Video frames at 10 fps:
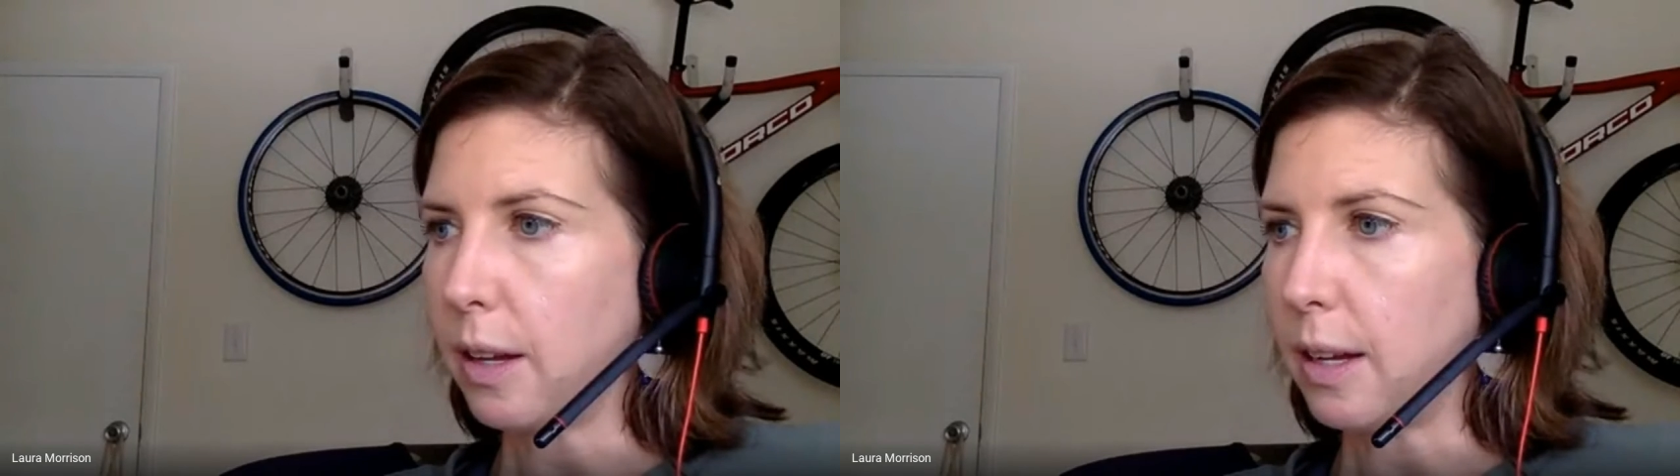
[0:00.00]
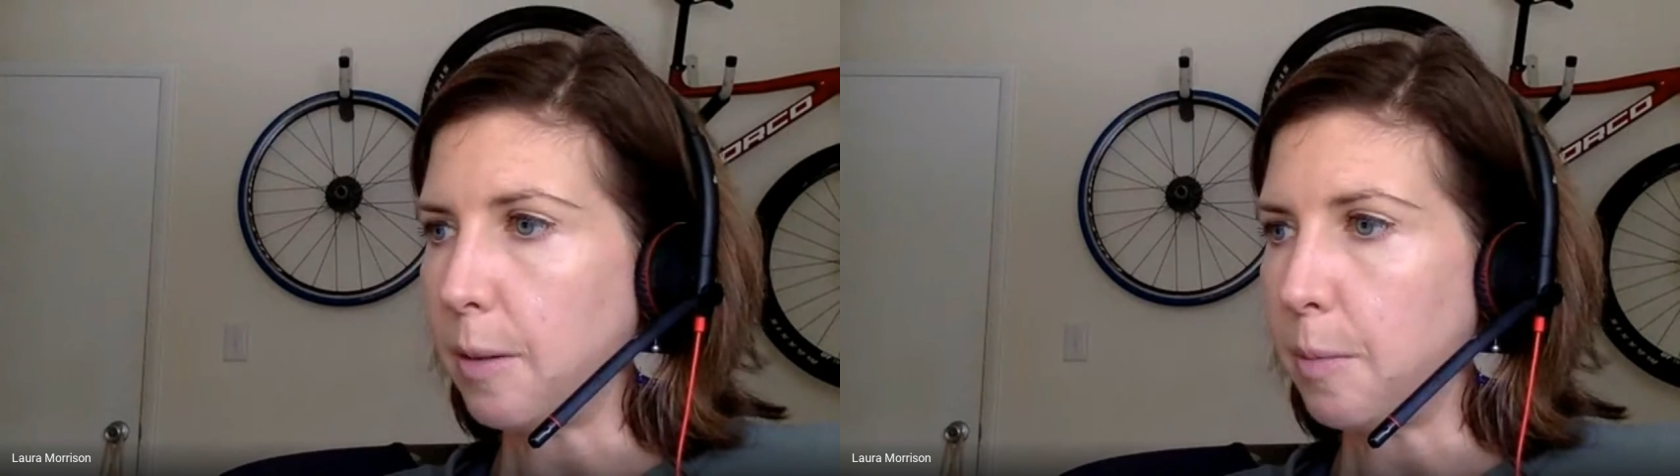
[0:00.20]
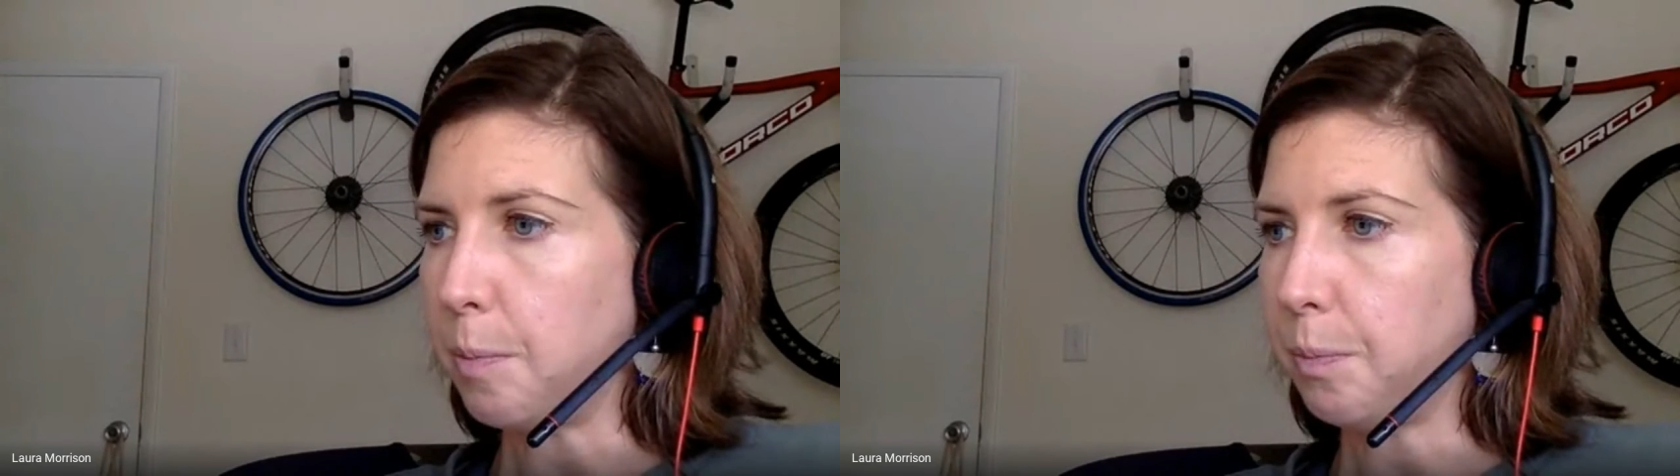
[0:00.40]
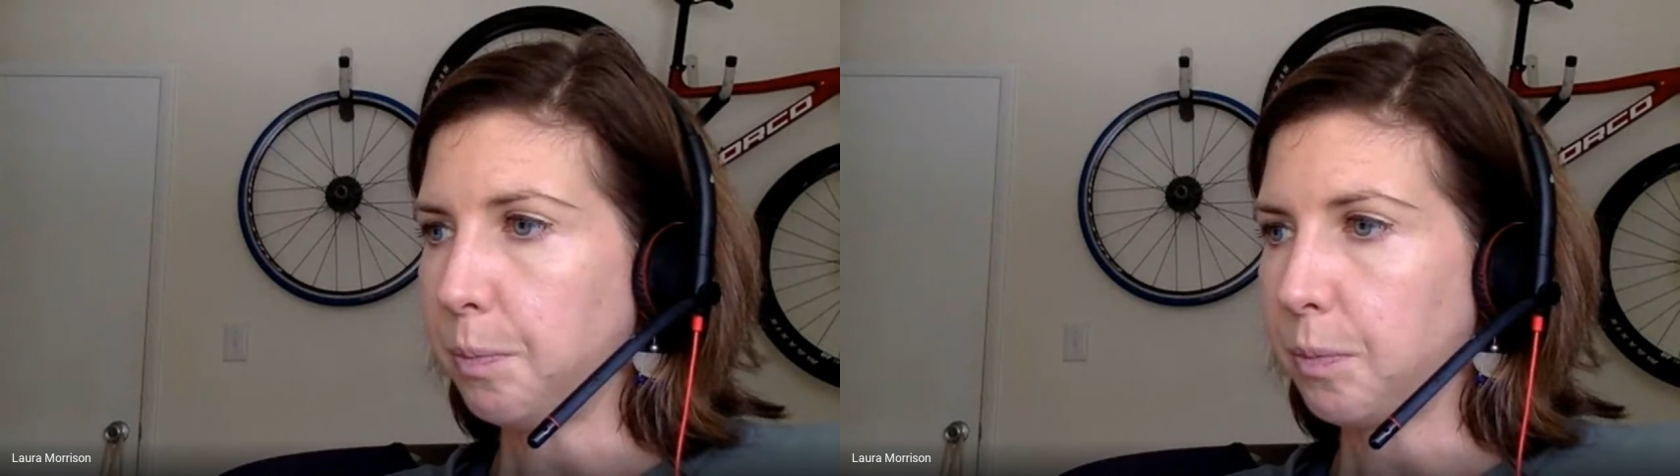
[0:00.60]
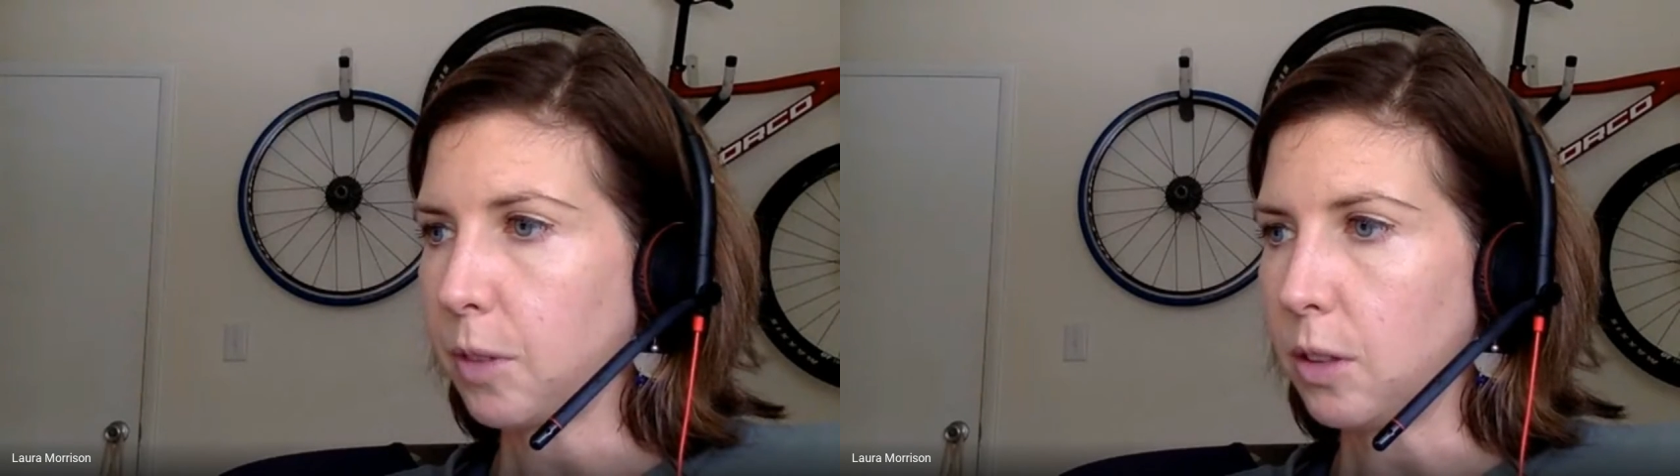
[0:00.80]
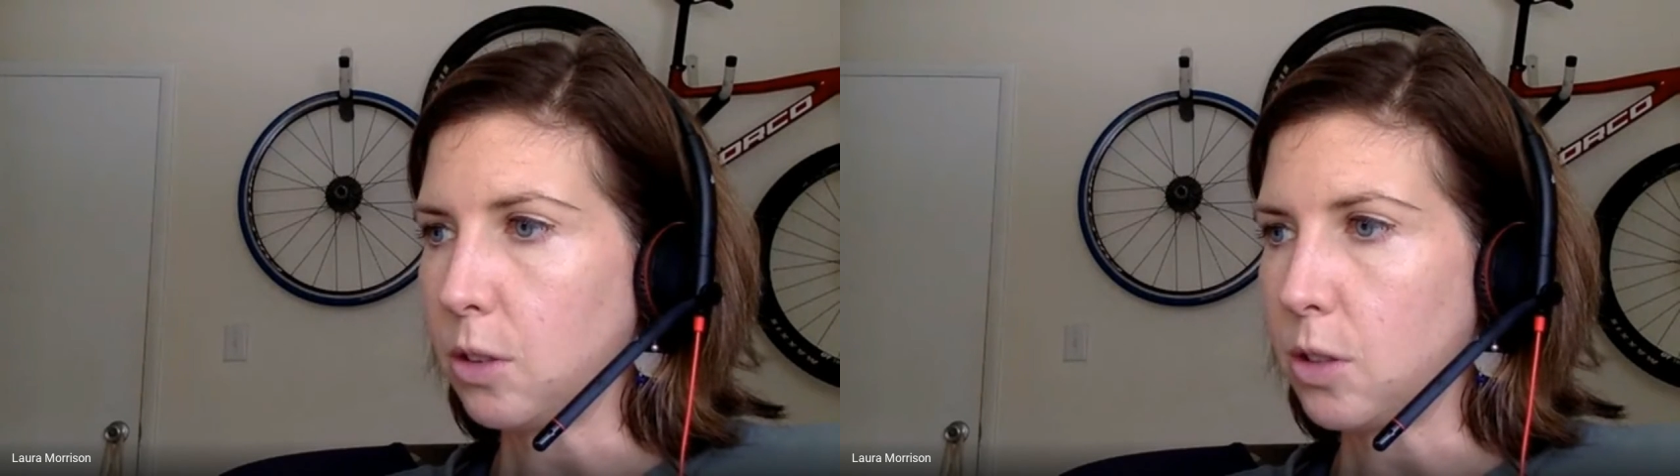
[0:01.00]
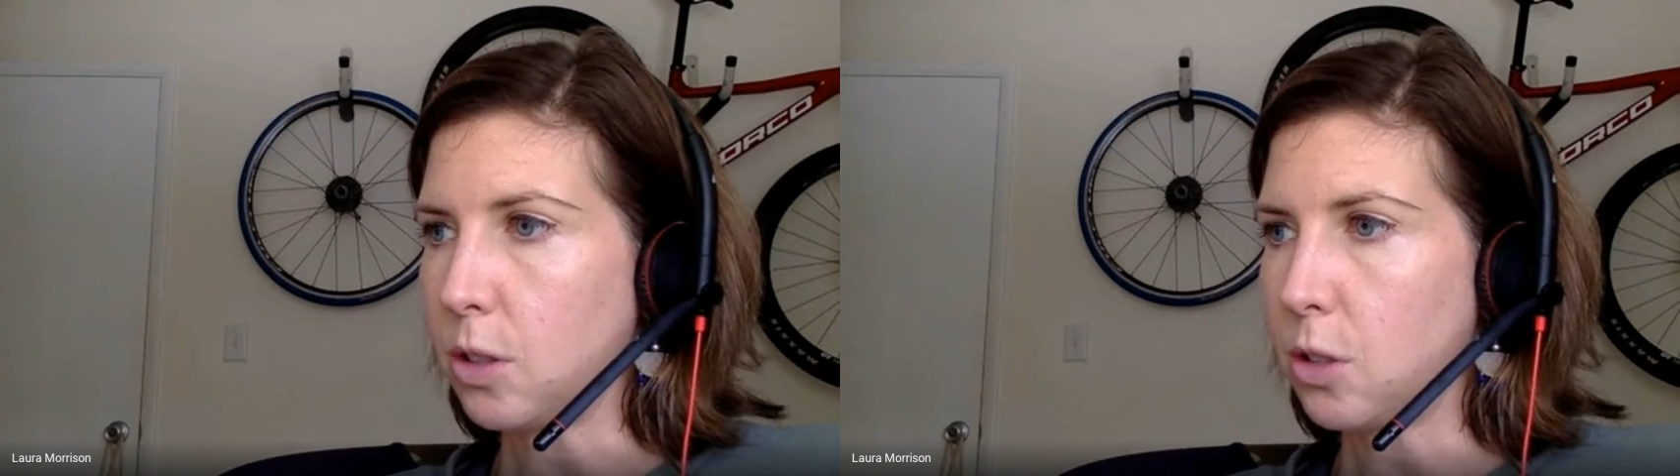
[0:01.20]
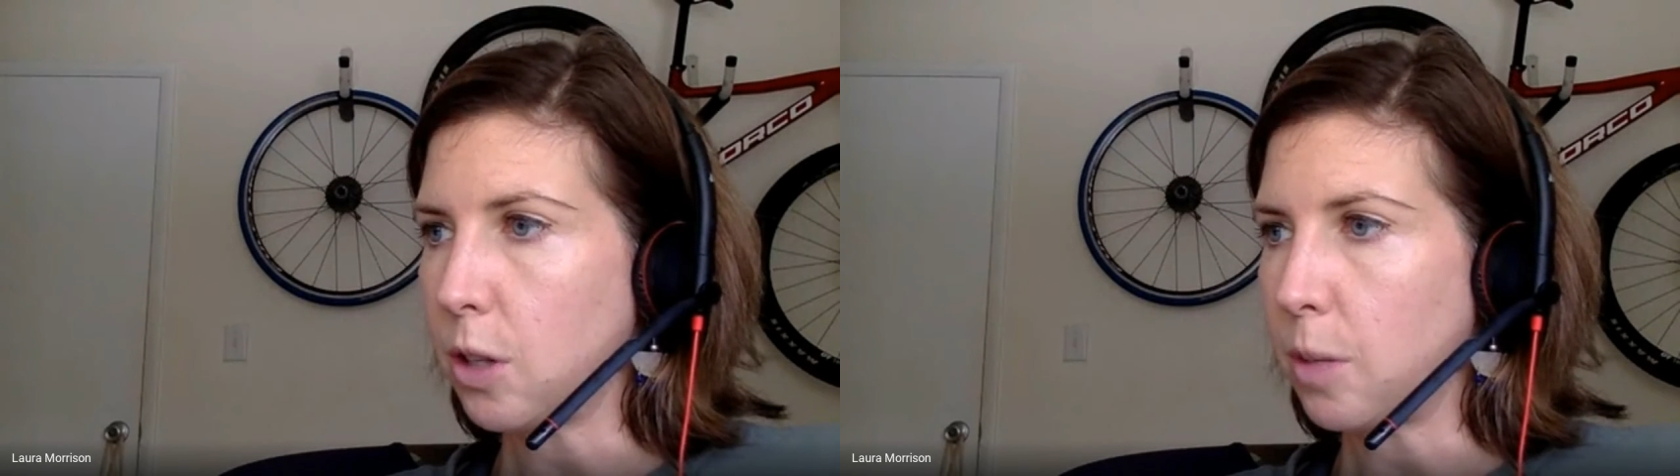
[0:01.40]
I'll just share